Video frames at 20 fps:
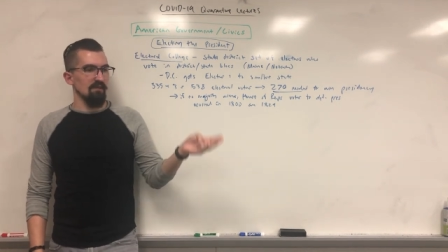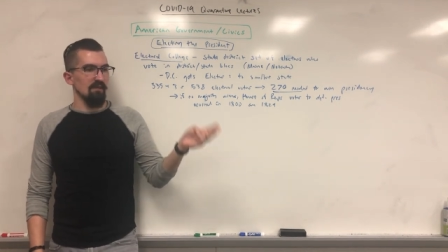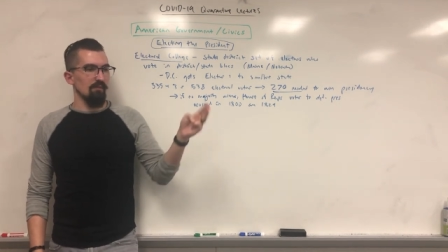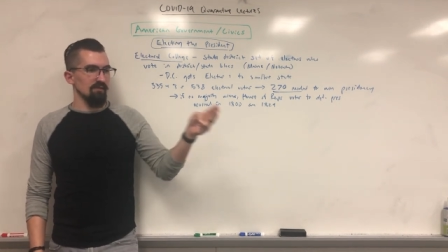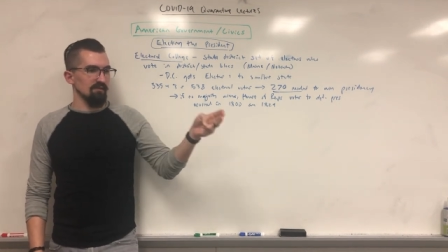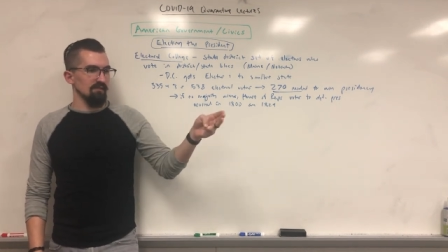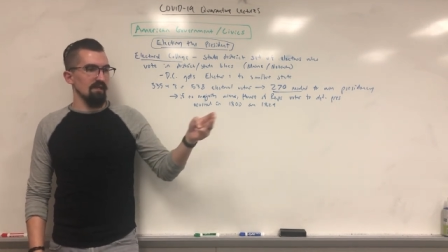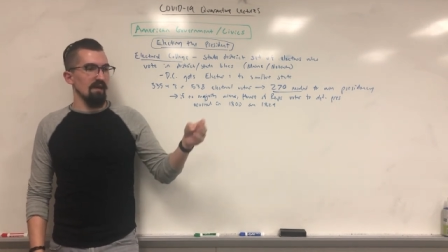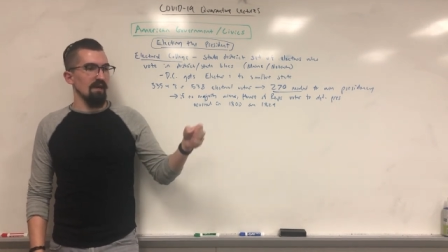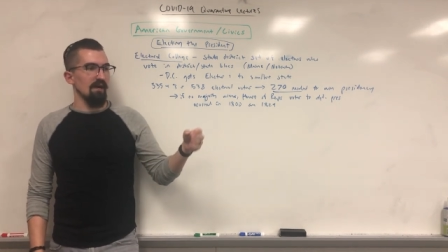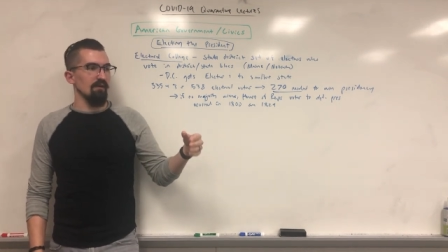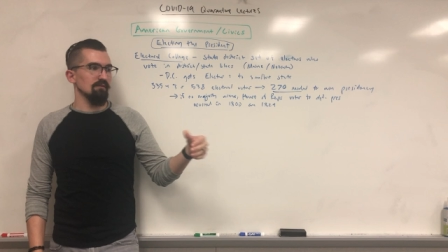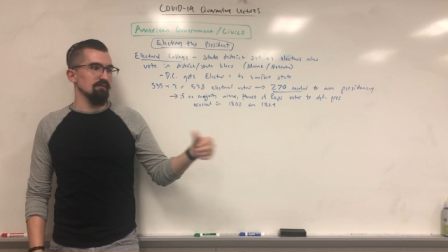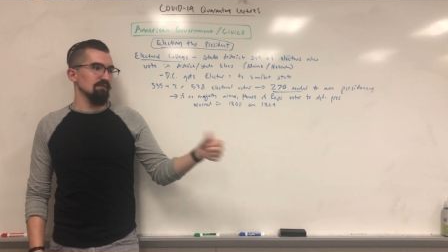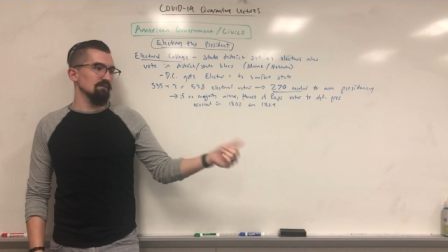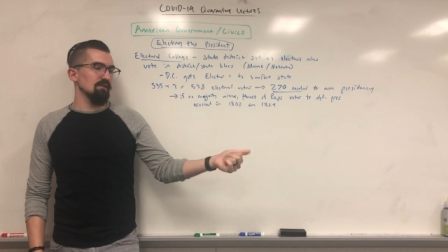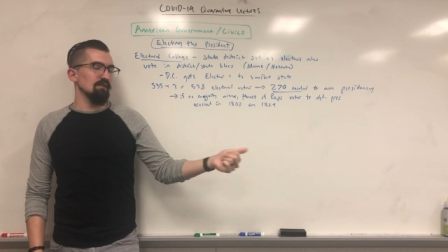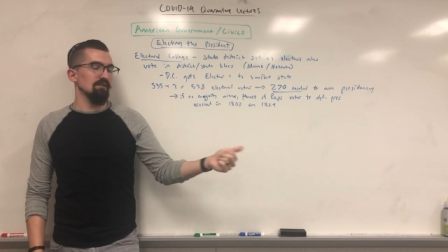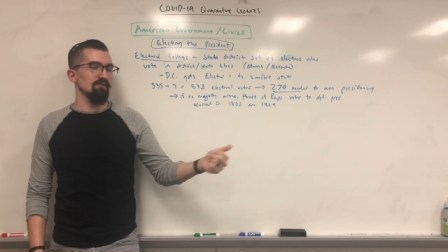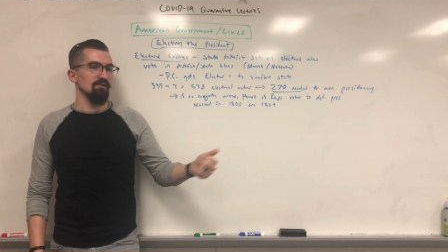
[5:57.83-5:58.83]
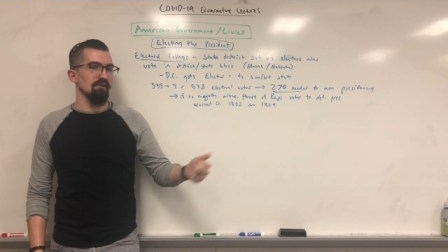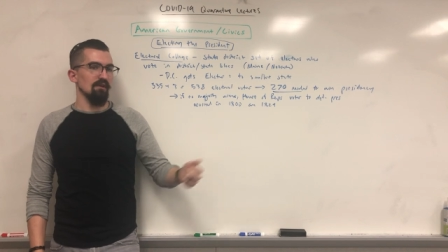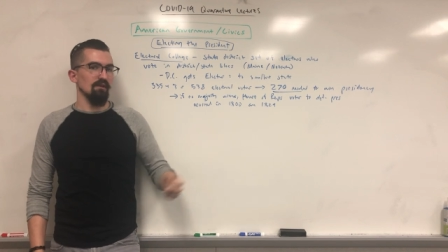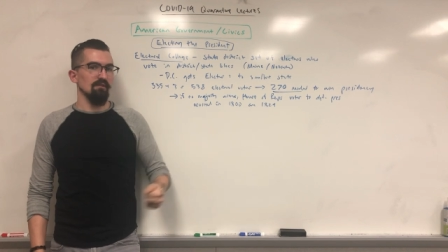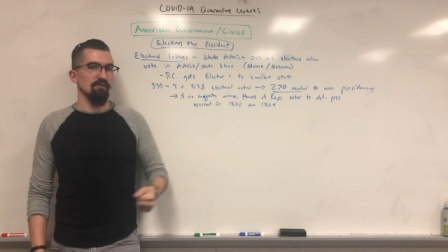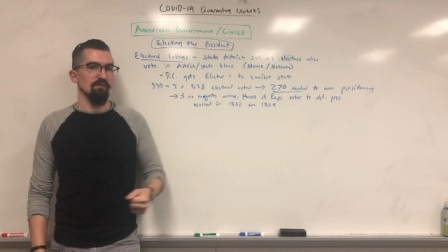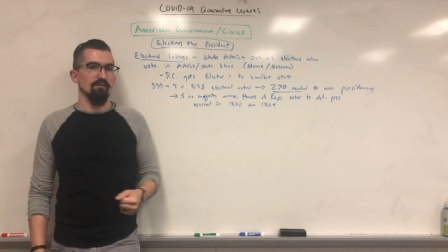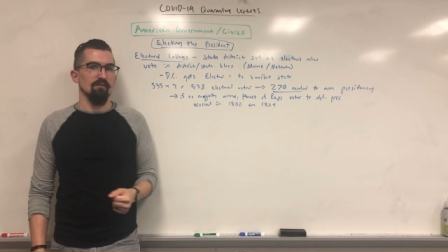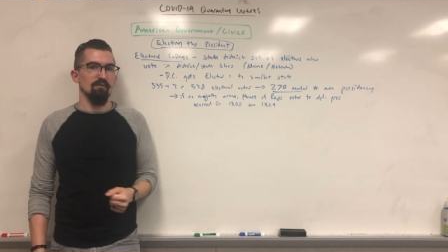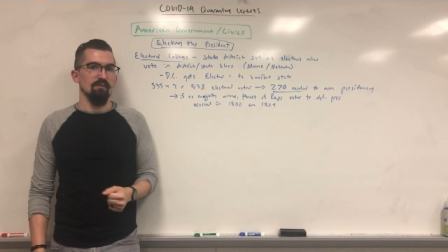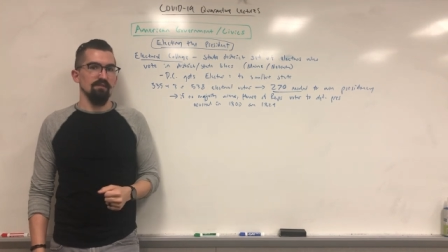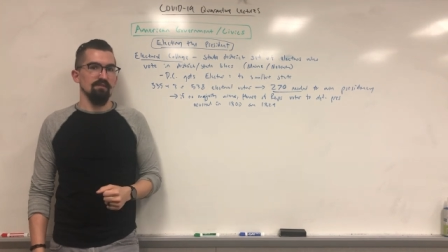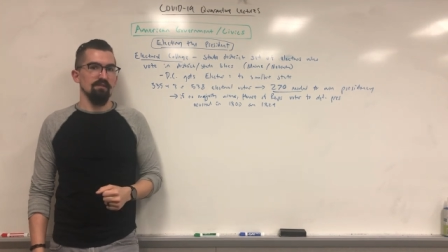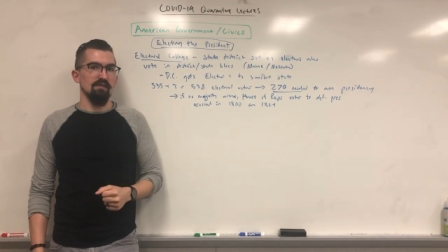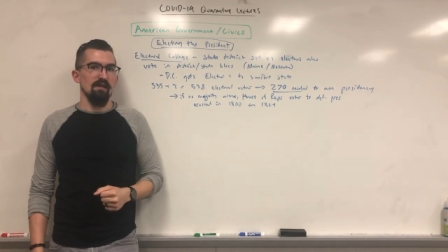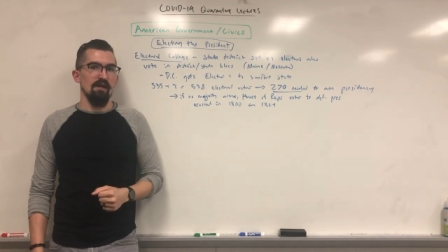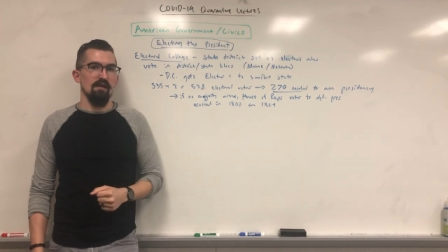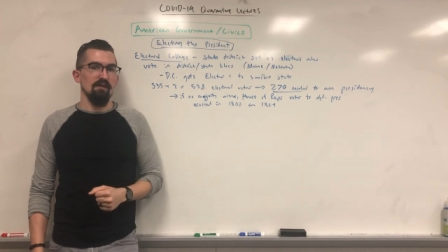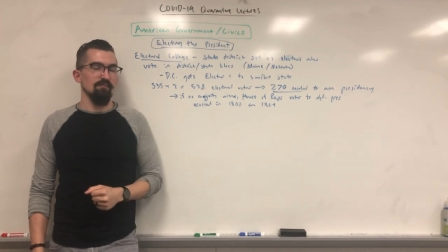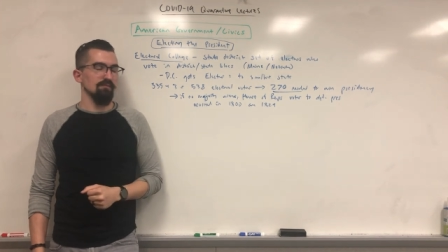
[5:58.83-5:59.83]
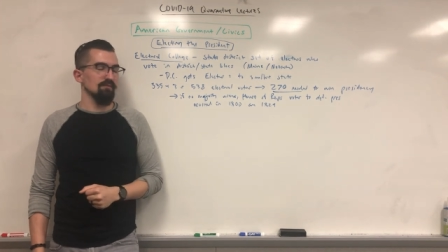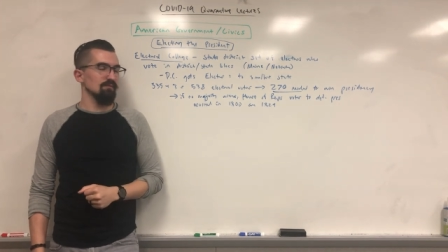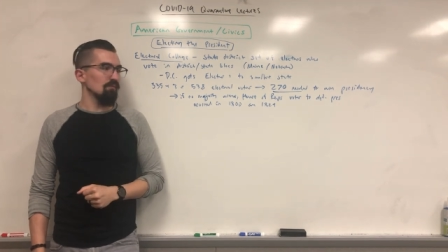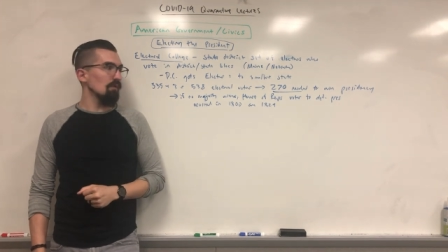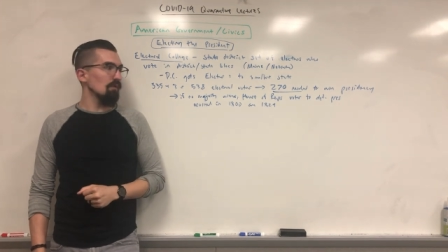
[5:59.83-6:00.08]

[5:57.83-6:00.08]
Then went to the House, and John Quincy Adams